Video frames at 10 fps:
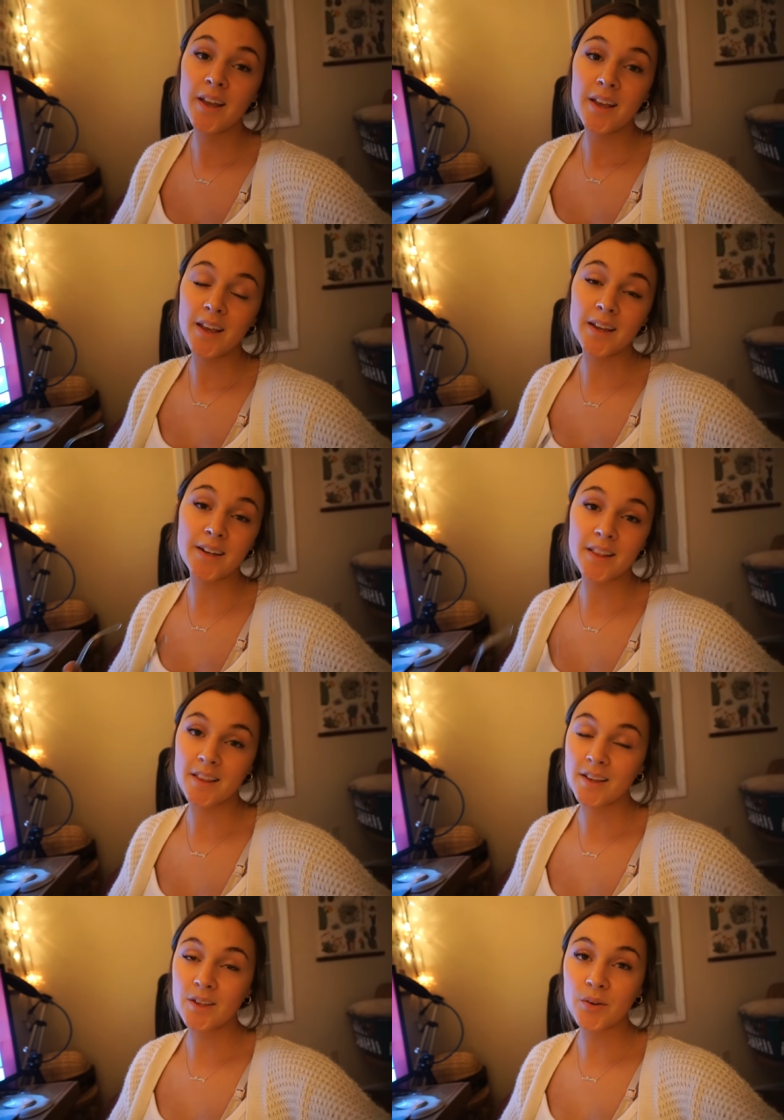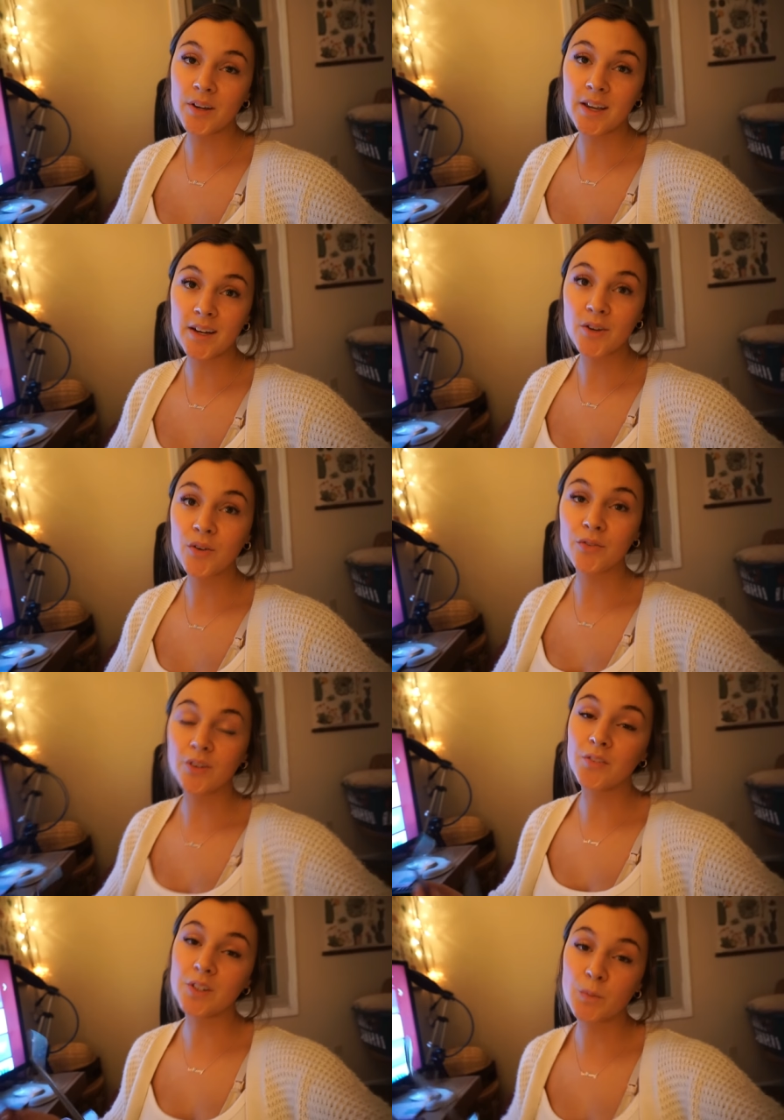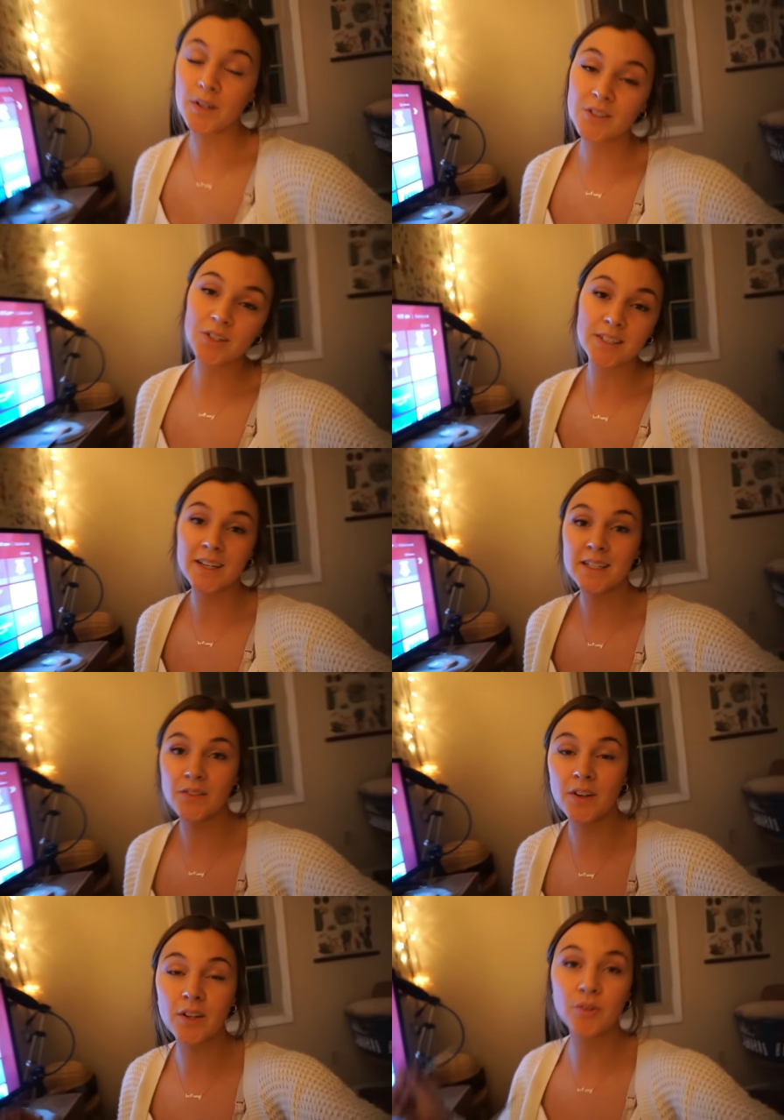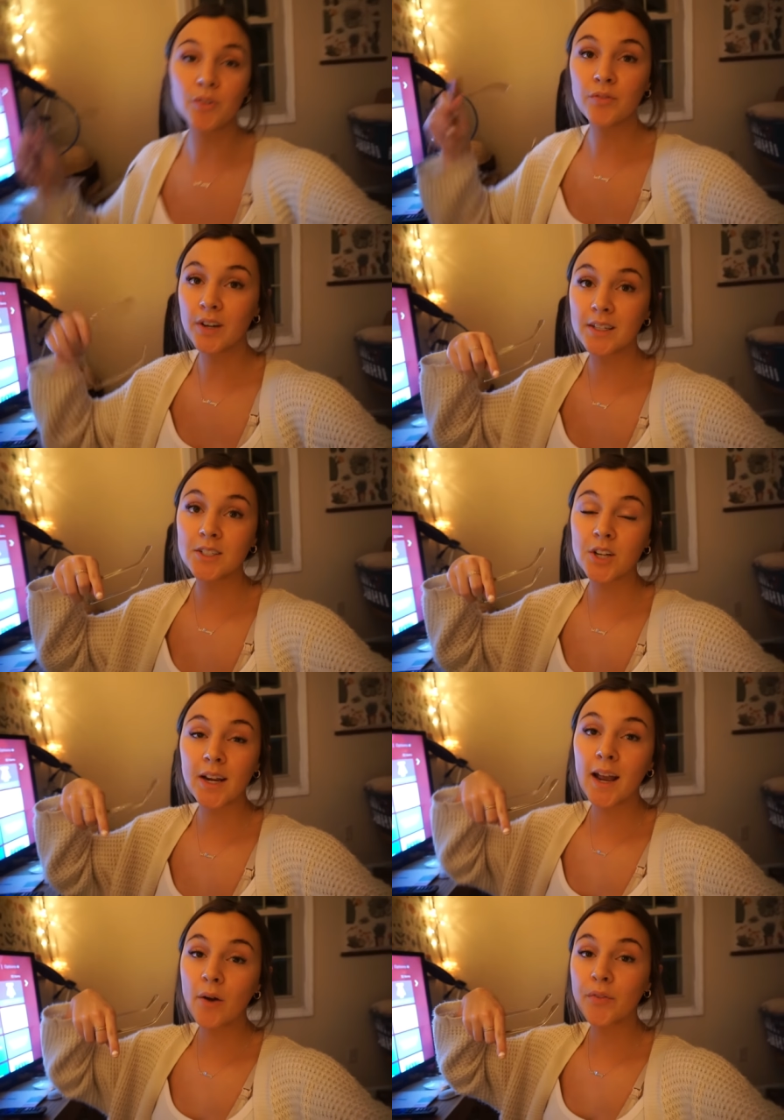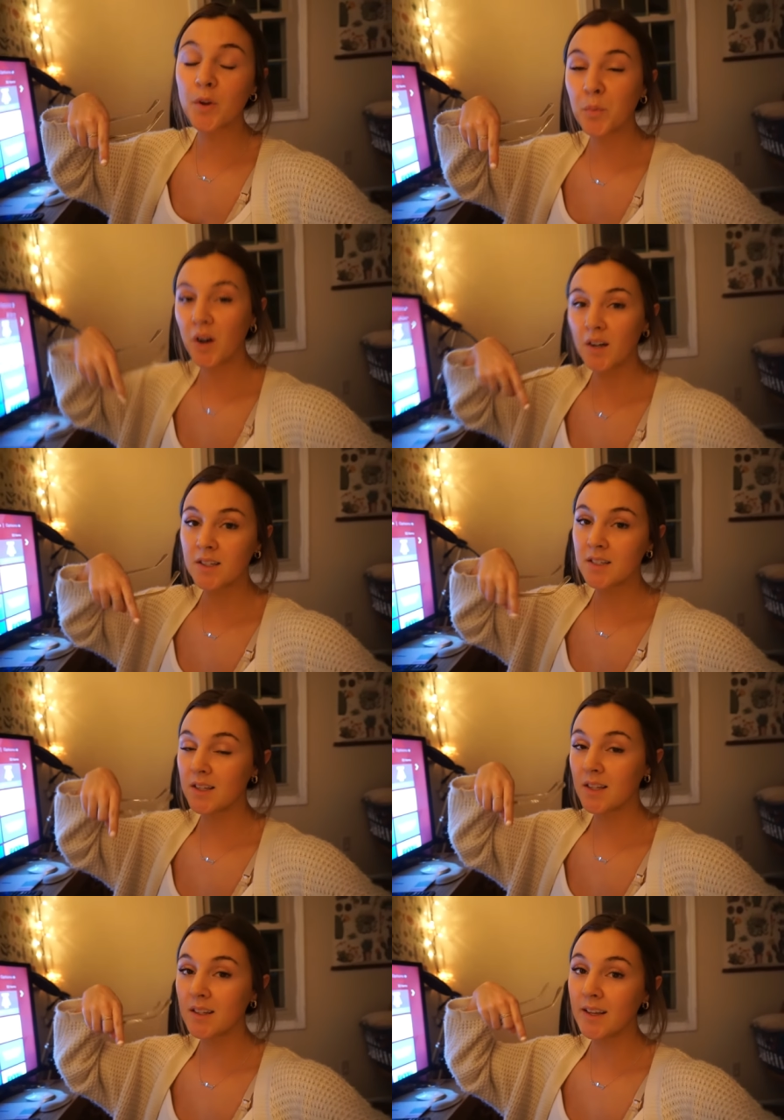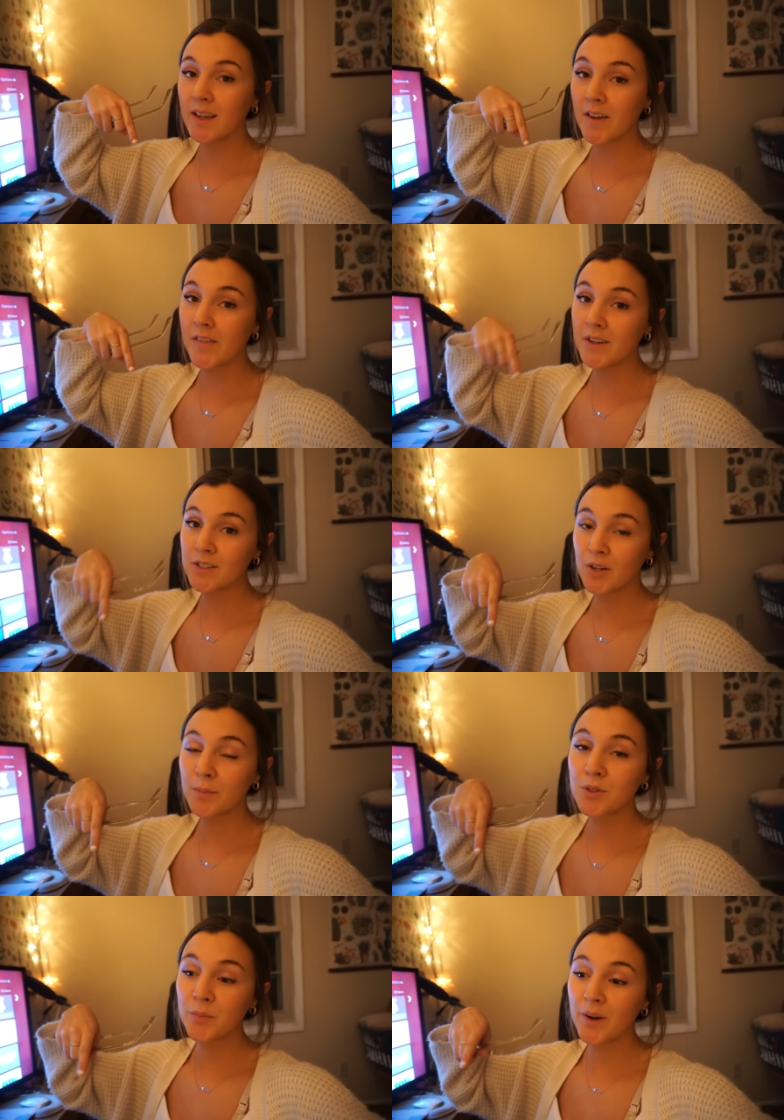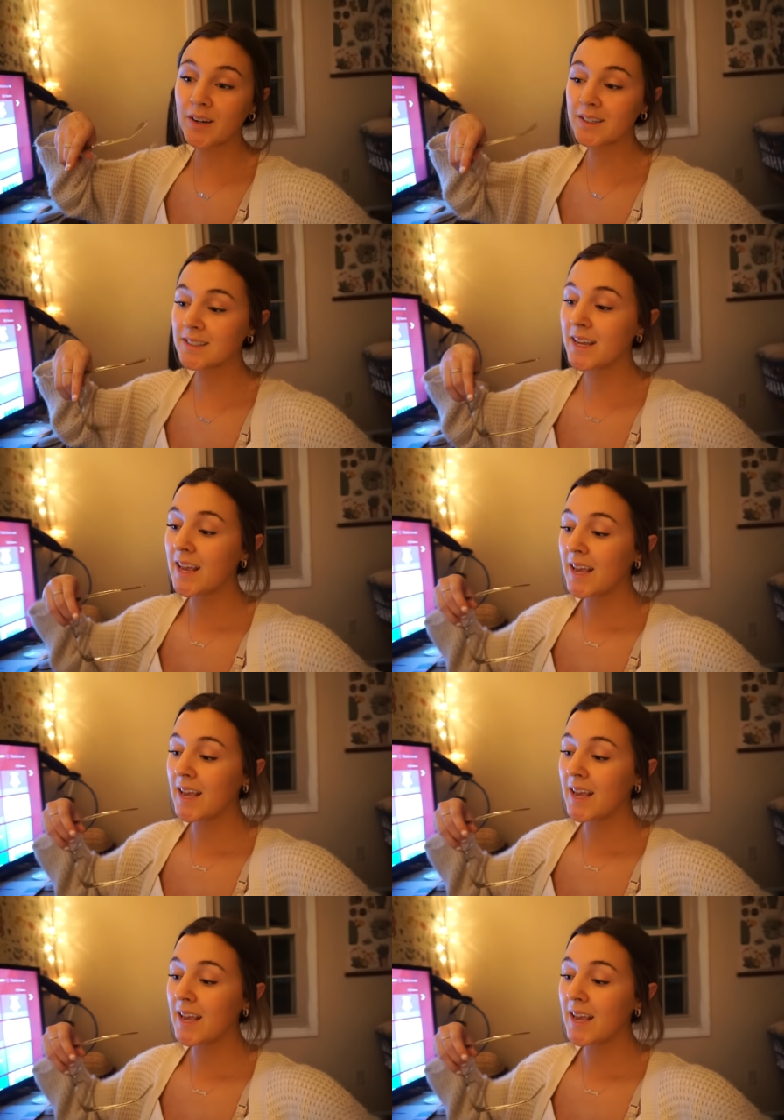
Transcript: And thank you again, Hoover, for sponsoring today's video. Don't forget to check out their products at the link in the description box.